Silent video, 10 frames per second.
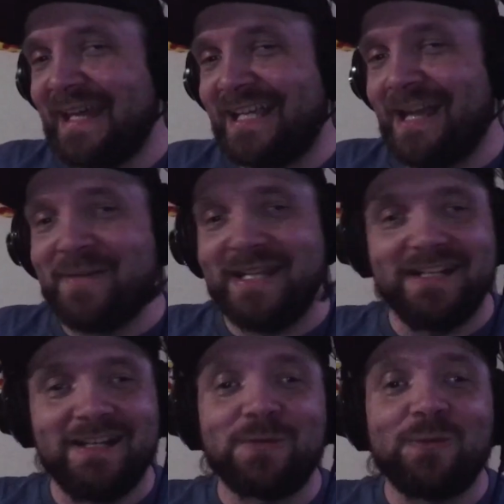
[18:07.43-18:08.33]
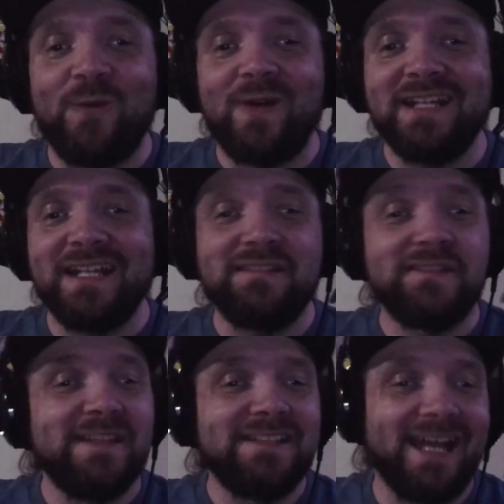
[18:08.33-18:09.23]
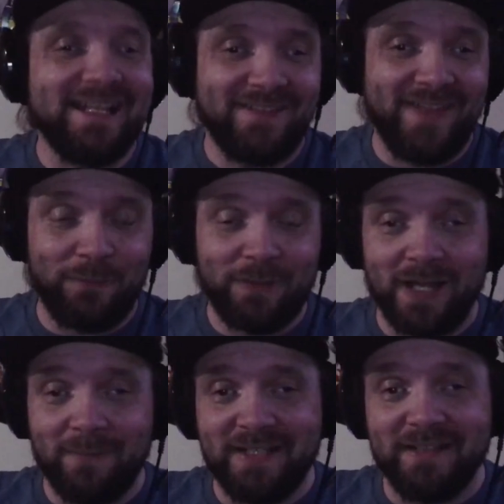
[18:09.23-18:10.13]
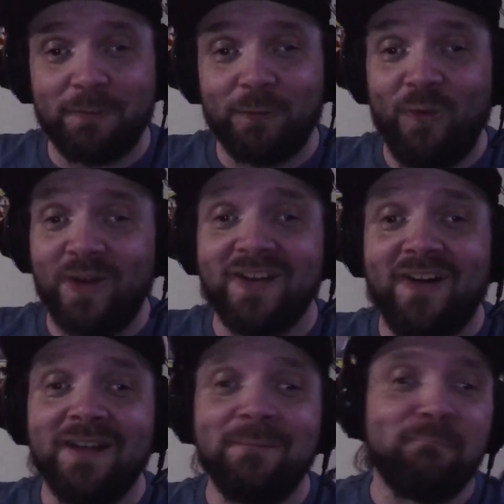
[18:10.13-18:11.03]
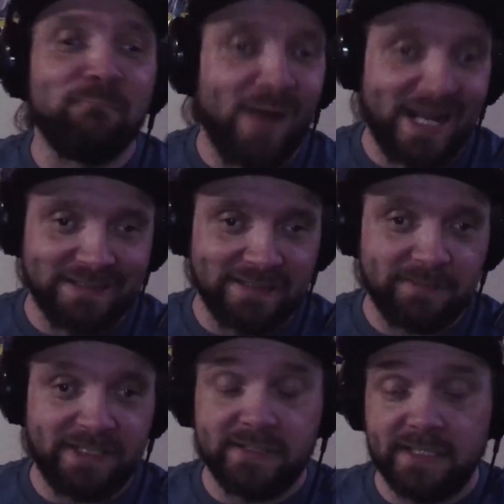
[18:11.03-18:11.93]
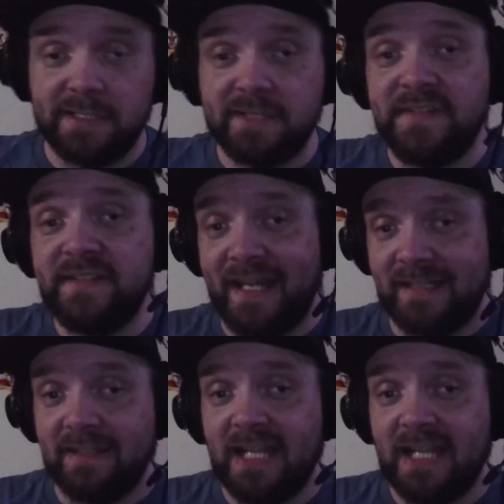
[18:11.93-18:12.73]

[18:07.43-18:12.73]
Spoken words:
Coming in at number 1 is the title that will come in at number 1 on my list, because this is the title